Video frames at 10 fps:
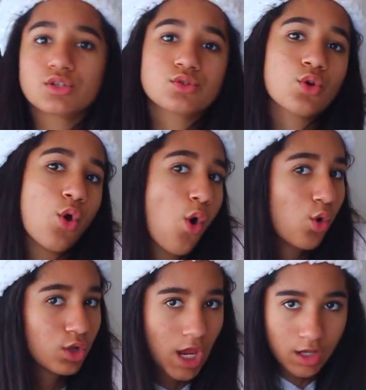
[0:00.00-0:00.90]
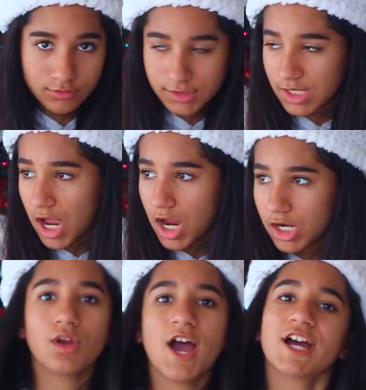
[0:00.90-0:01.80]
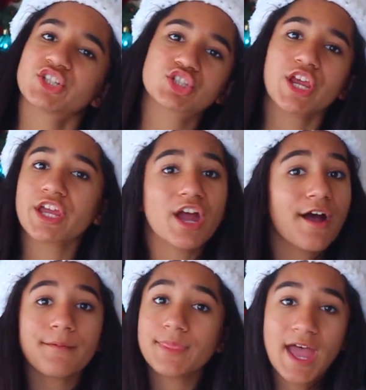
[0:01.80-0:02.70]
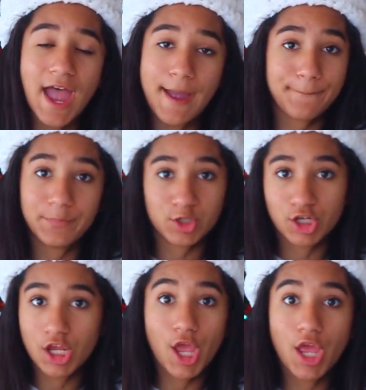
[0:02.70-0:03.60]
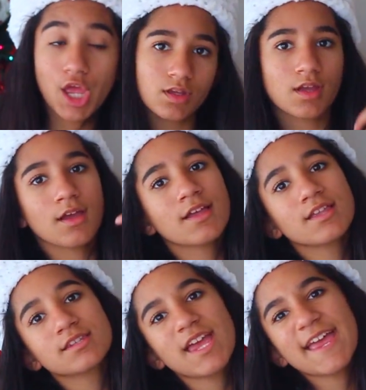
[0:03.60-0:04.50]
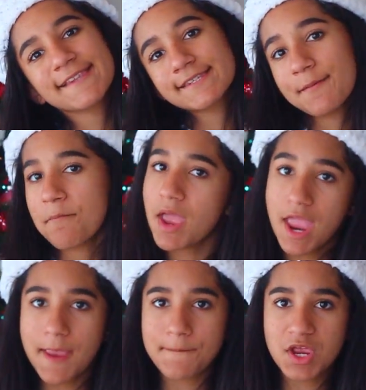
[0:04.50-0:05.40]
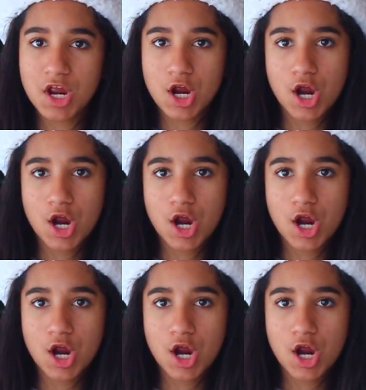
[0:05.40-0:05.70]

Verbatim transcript: it's cold outside. the happiness. And baby,